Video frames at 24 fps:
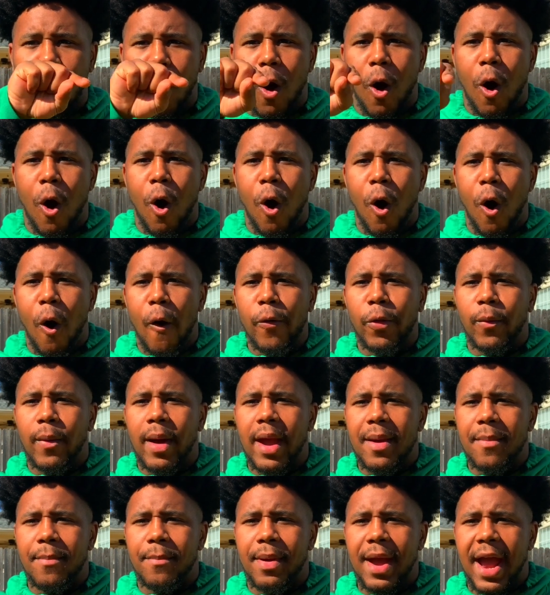all the
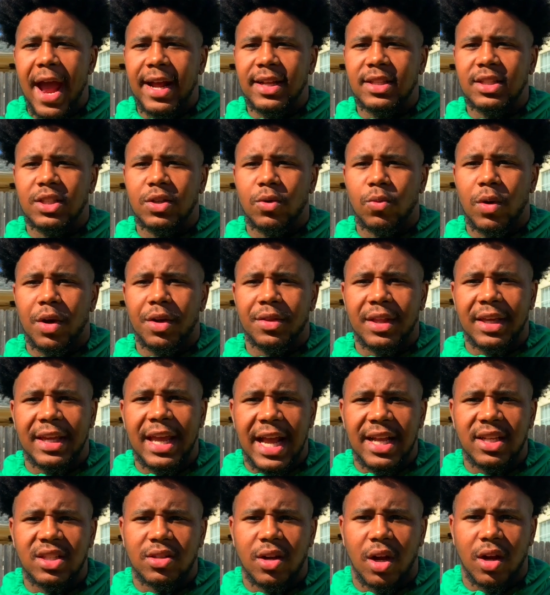way back to where the
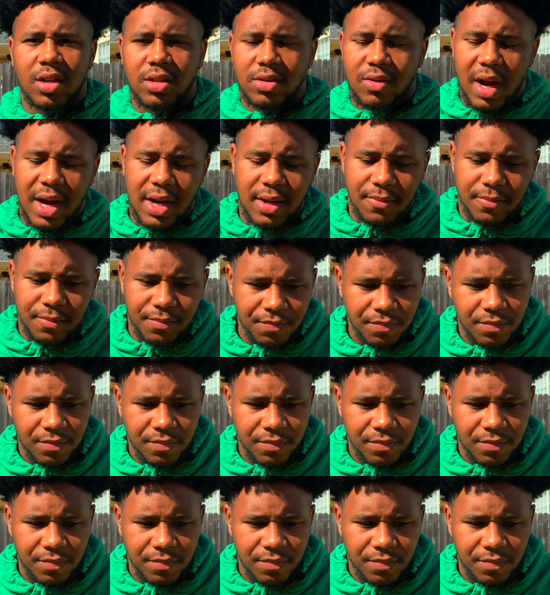gate starts, right?